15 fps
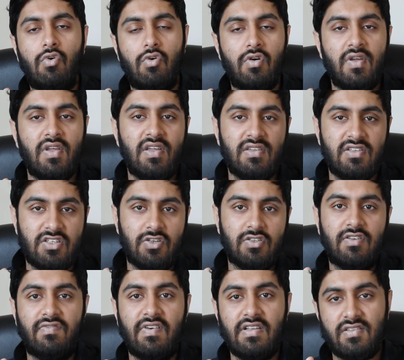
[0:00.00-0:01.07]
more.
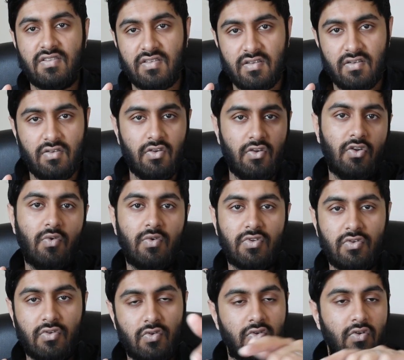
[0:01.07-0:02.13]
Chelsea fans, you know what
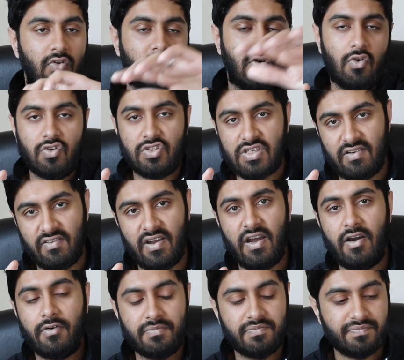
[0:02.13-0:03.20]
to do. Go share it
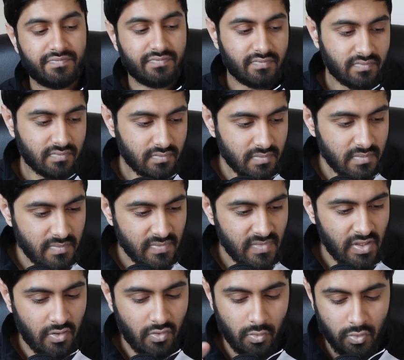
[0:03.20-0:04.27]
out.
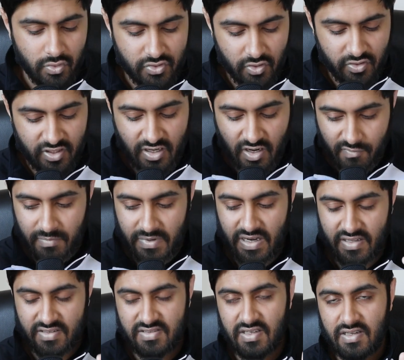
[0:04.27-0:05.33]
Also, the
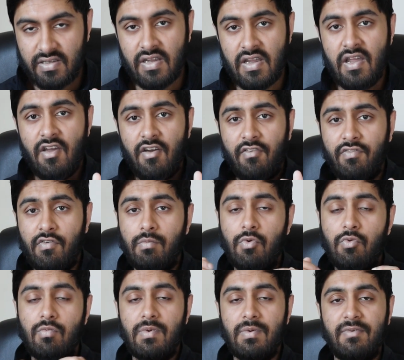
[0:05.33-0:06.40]
government has said
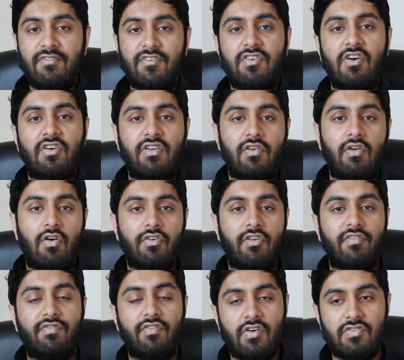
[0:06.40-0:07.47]
football will be returning
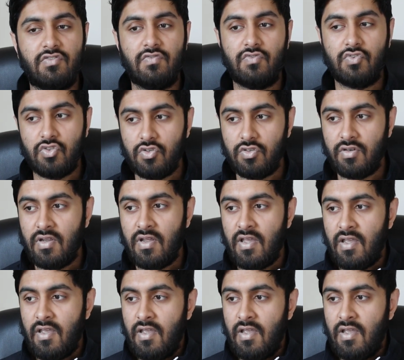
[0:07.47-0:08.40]
on the 1st of June.